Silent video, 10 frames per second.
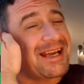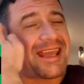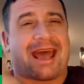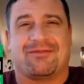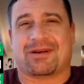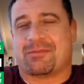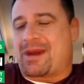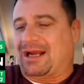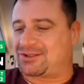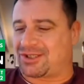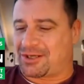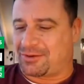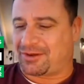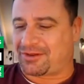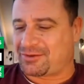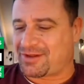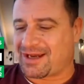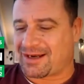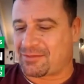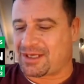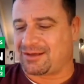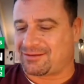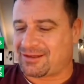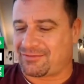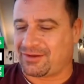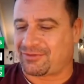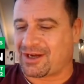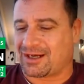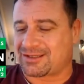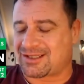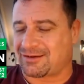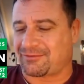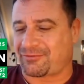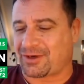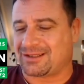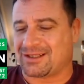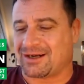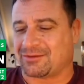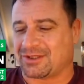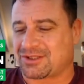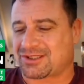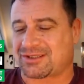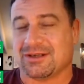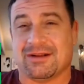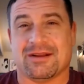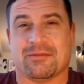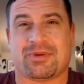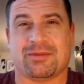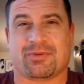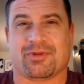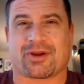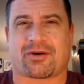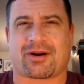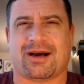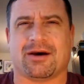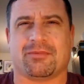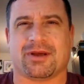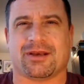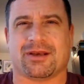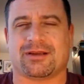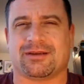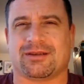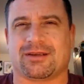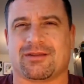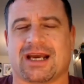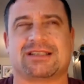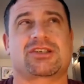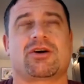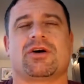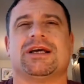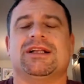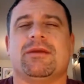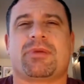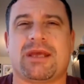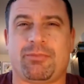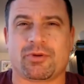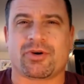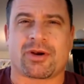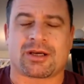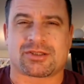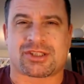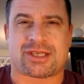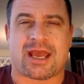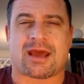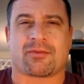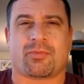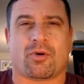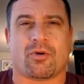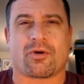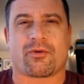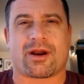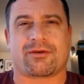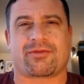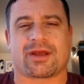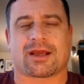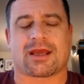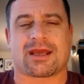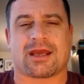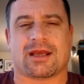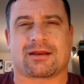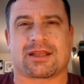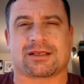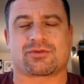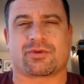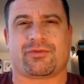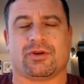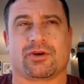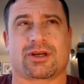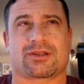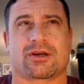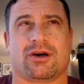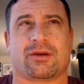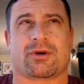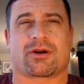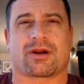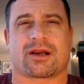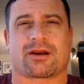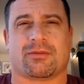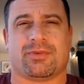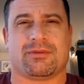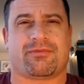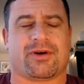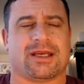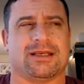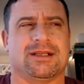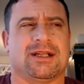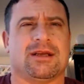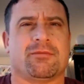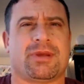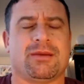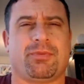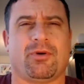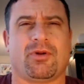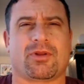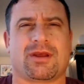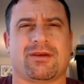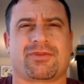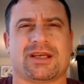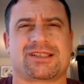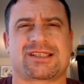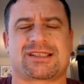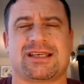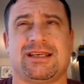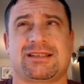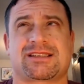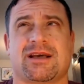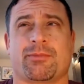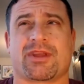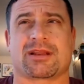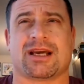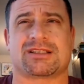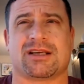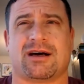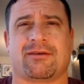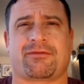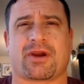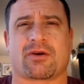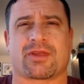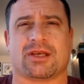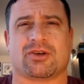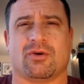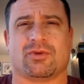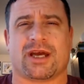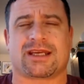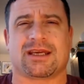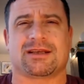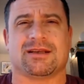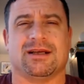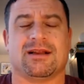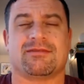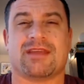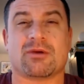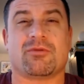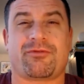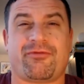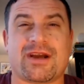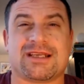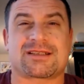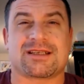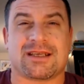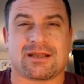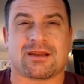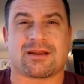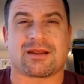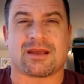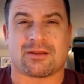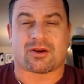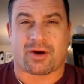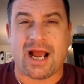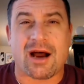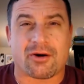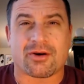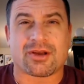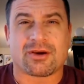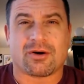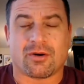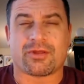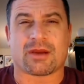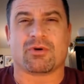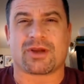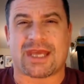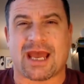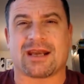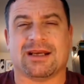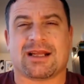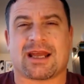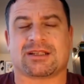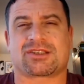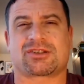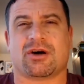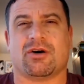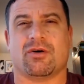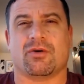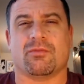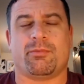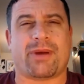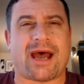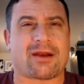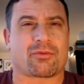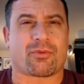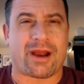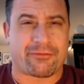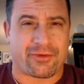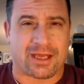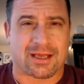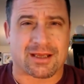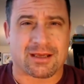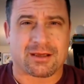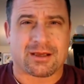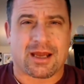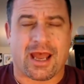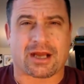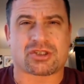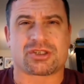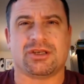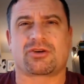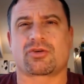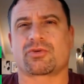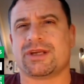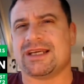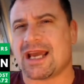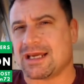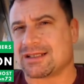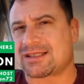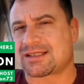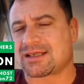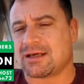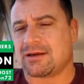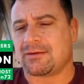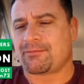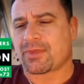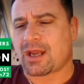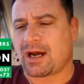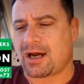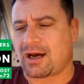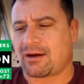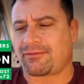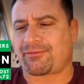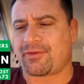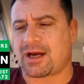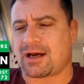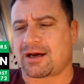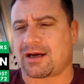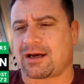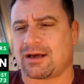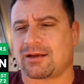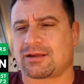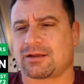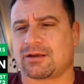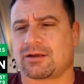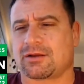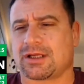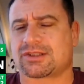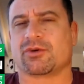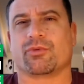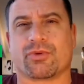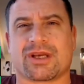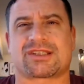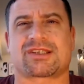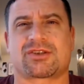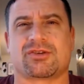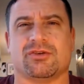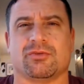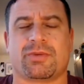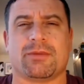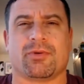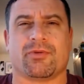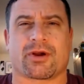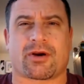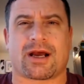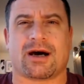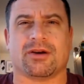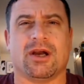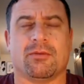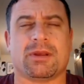I can't even imagine going through that. I mean, if you've got not only just people in the crowd, but that's cool. People don't understand poor reffing and things. If you look at the Conor McGregor Khabib fight, people, if they see something that's unfair or they don't like it, they will fight in the crowd, or they will get. And so bad reffing actually creates it's a risk to people in the crowd.